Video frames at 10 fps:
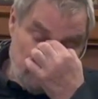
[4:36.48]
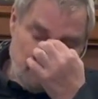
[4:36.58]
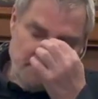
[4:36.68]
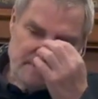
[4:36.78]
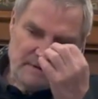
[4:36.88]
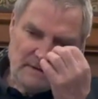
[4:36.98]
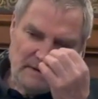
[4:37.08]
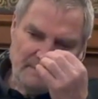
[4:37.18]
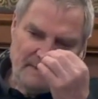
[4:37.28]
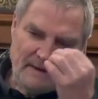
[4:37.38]
there's a lot
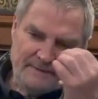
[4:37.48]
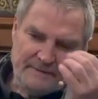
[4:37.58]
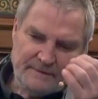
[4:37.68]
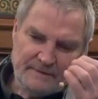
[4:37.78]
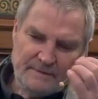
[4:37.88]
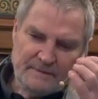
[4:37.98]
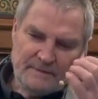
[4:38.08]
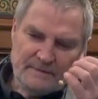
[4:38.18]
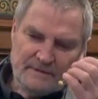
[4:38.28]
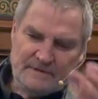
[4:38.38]
about,
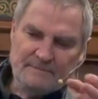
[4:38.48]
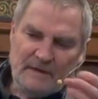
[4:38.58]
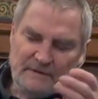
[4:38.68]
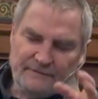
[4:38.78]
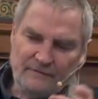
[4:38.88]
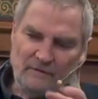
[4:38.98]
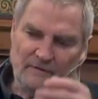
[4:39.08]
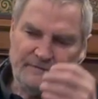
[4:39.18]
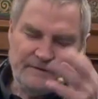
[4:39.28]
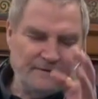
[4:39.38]
it's a metaphor
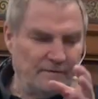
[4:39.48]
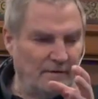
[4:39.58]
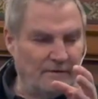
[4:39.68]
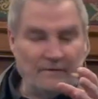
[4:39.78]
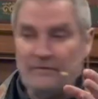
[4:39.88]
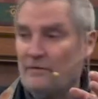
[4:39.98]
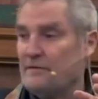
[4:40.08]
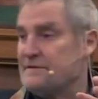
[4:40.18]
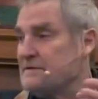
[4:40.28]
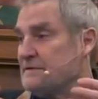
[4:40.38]
for, you know, your
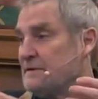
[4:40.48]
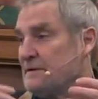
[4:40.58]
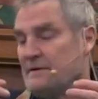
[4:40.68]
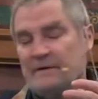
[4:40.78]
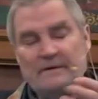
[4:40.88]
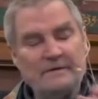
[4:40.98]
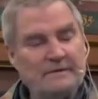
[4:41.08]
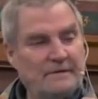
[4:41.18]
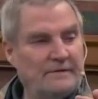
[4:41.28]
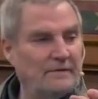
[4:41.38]
thoughts,
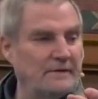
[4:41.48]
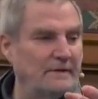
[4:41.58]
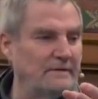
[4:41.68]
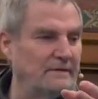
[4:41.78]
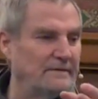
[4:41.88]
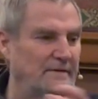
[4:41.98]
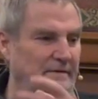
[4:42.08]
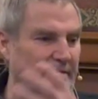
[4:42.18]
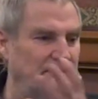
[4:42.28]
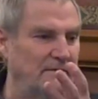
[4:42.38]
the thought, you know, that
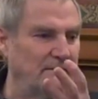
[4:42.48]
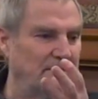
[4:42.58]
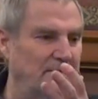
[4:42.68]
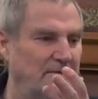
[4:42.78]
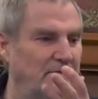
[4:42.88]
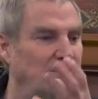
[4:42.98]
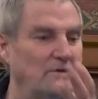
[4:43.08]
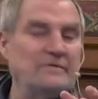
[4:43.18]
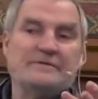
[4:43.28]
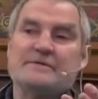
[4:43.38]
your
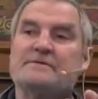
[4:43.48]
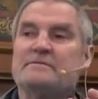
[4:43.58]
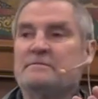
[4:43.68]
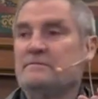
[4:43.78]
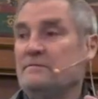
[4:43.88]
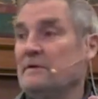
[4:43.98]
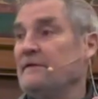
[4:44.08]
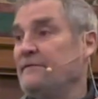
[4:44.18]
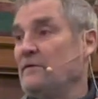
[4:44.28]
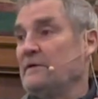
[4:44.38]
delusions really
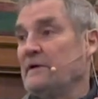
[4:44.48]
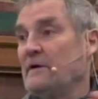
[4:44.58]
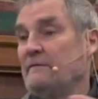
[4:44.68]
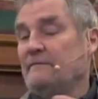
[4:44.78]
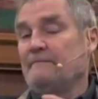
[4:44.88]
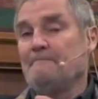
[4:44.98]
falling off.